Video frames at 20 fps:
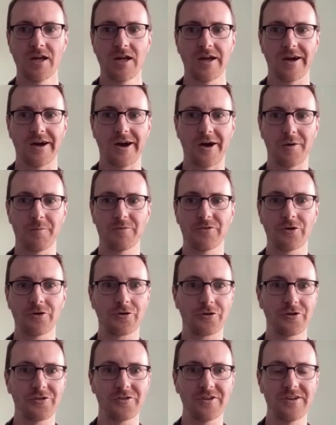So
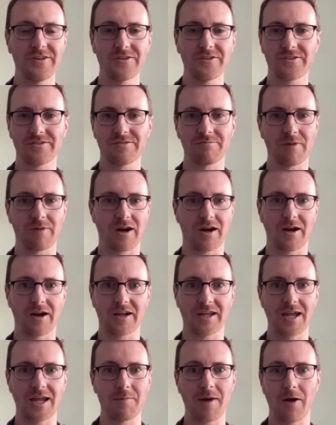Christie's
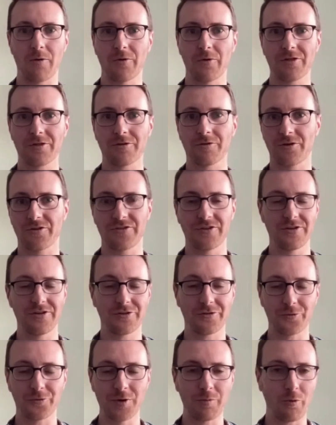came out with
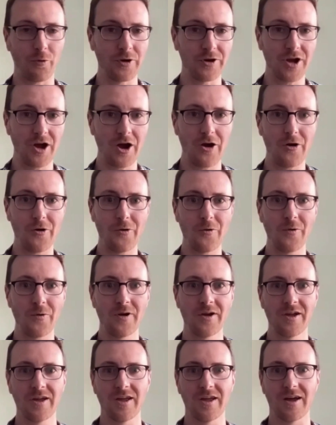Christie's 3.0.
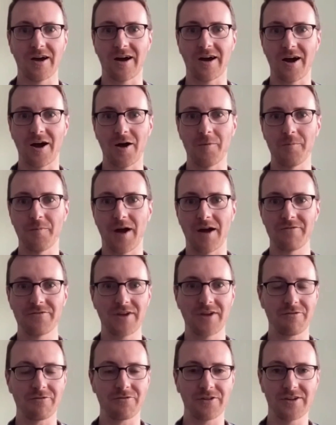I've
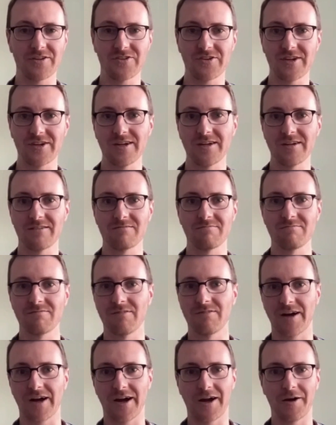definitely
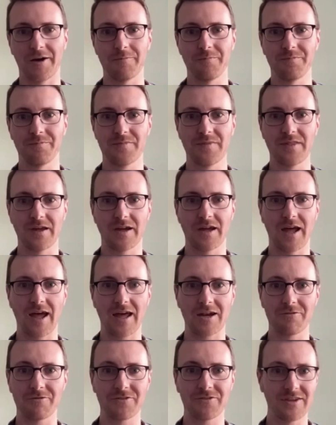seen the
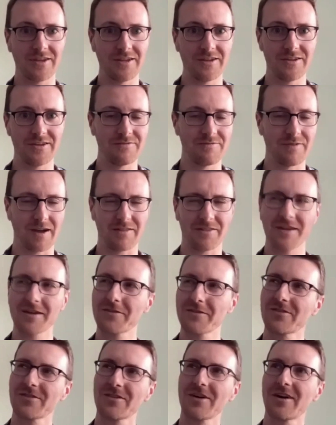NFT. I think
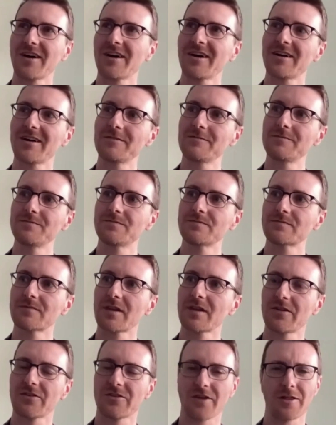it's
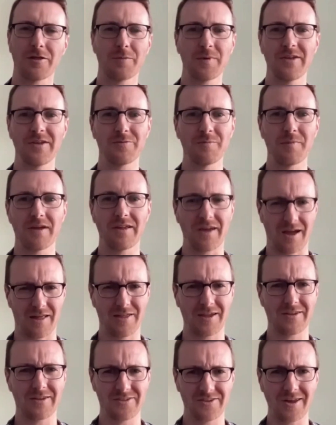Sotheby's
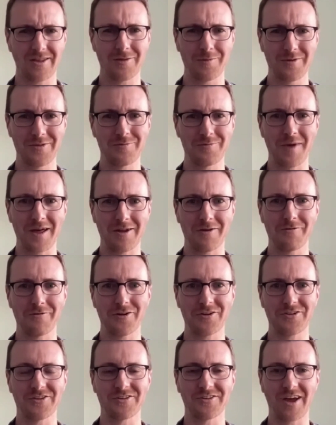
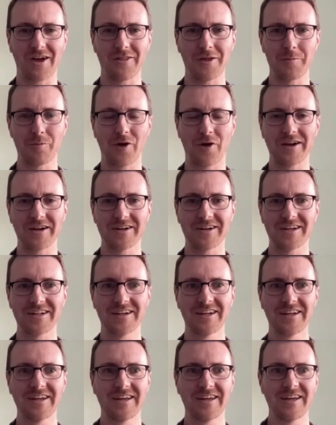Metaverse is how they branded
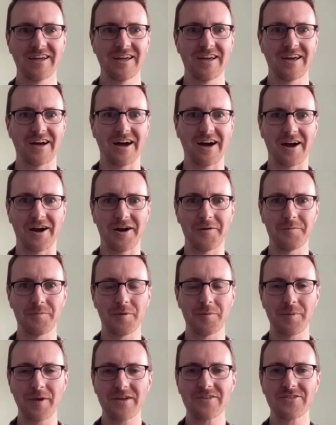it.
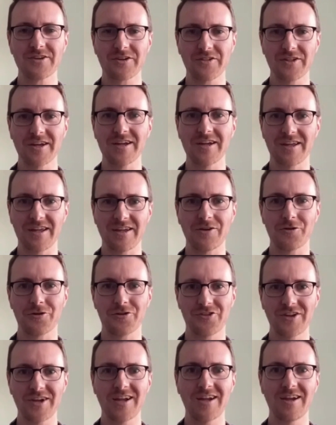But basically, you're
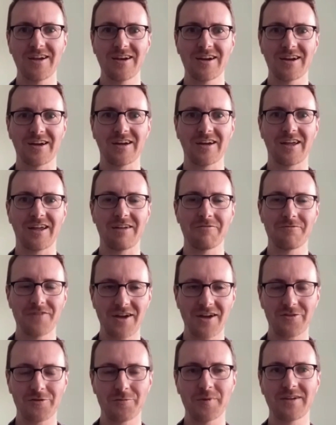seeing
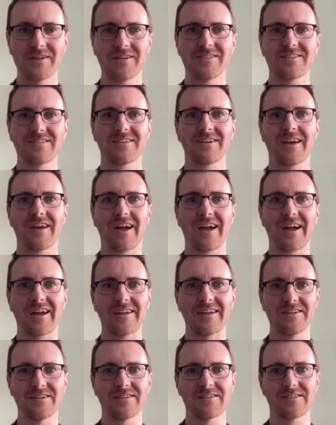investment
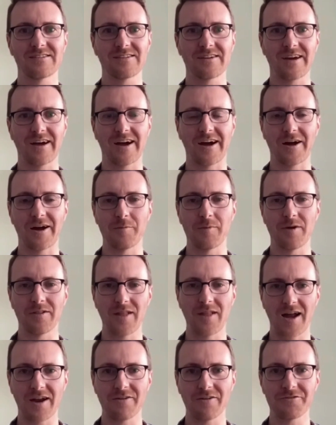and a
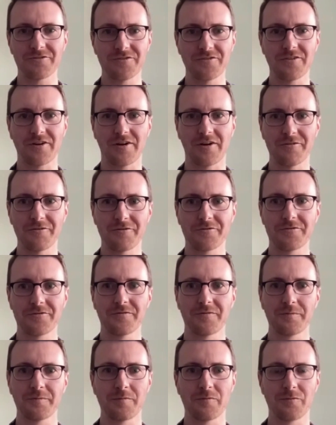lot of
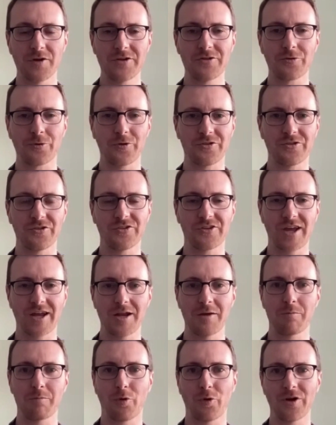resources
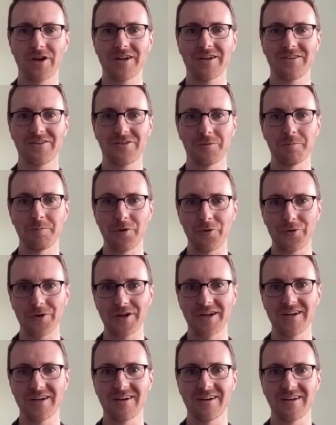getting put into
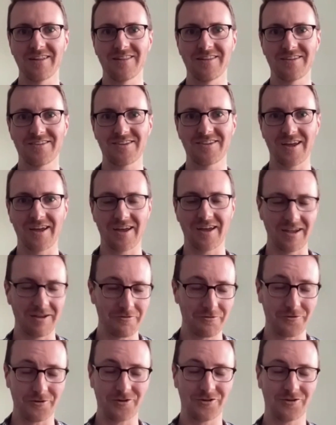building this
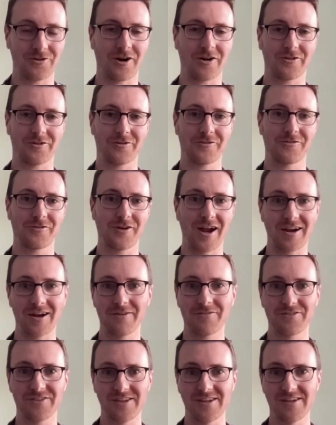infrastructure for
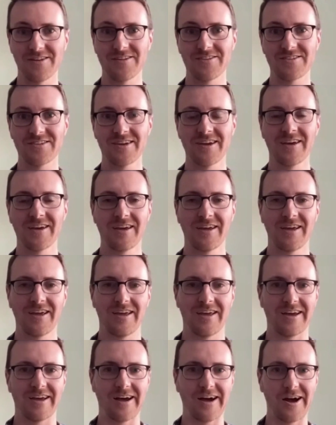NFTs
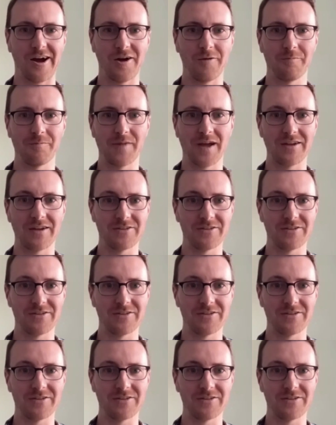and